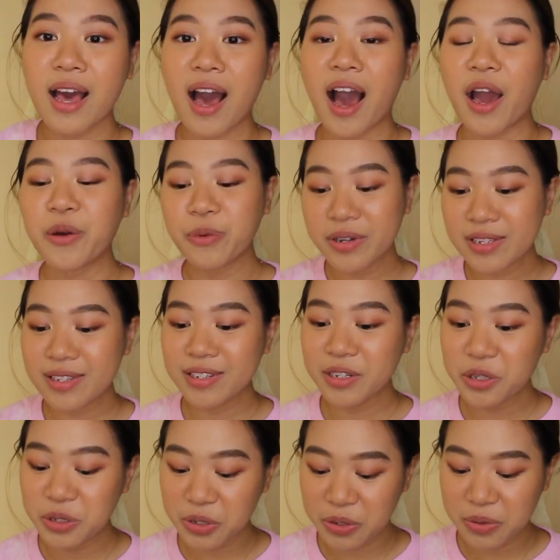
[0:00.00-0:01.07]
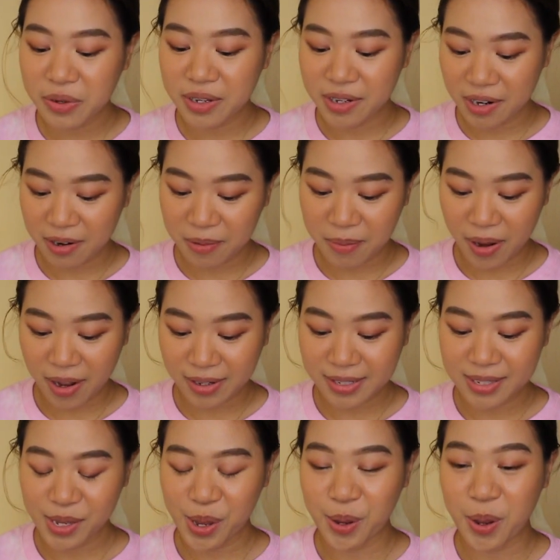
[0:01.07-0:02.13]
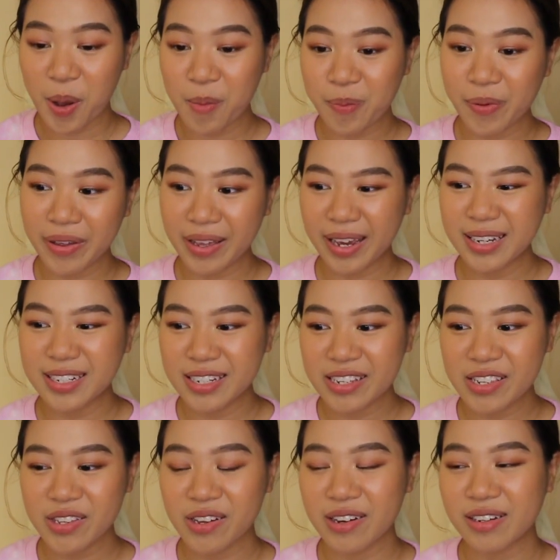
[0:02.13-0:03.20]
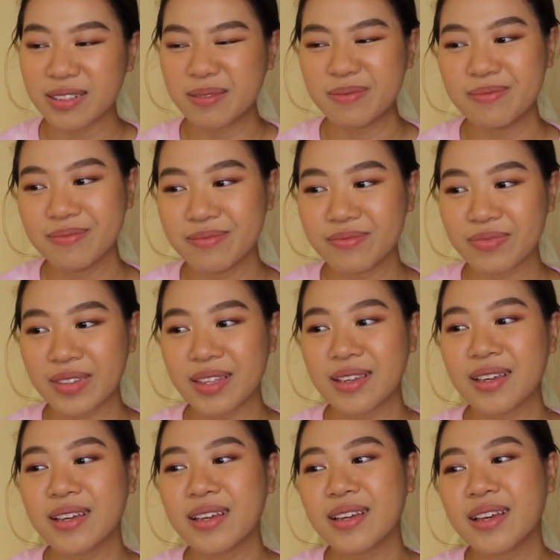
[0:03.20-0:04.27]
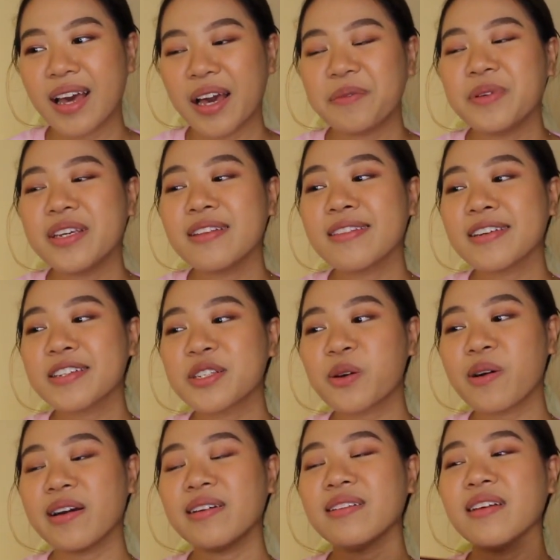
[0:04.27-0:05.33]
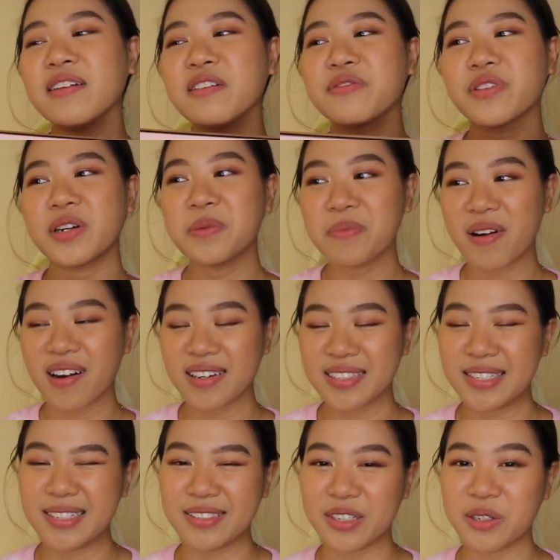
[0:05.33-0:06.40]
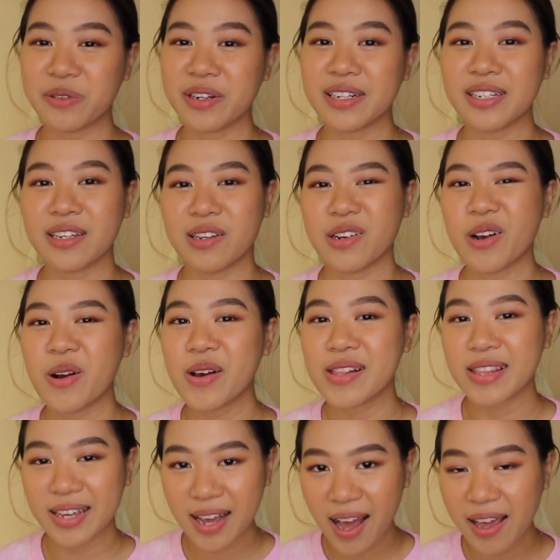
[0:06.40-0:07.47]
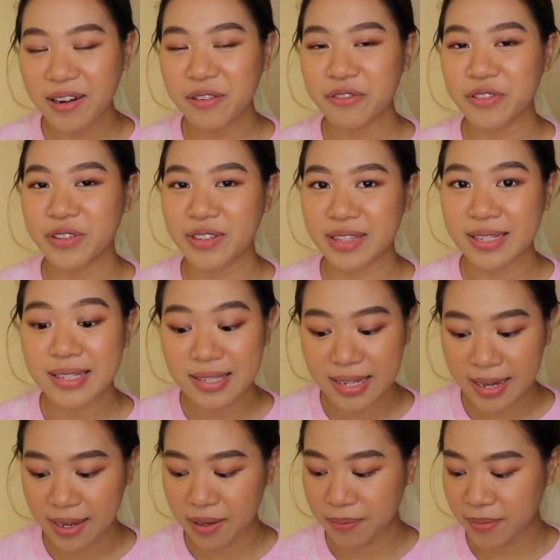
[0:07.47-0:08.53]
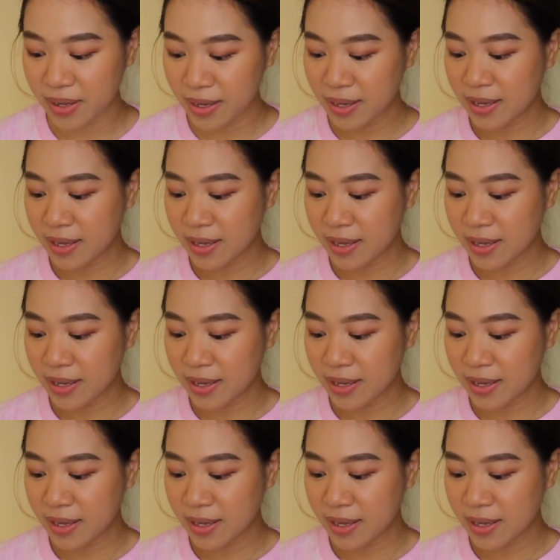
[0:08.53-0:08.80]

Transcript: I was gonna do an unboxing, but I just thought, I mean, there's quite a lot of unboxings already, you know, and they kind of look the same.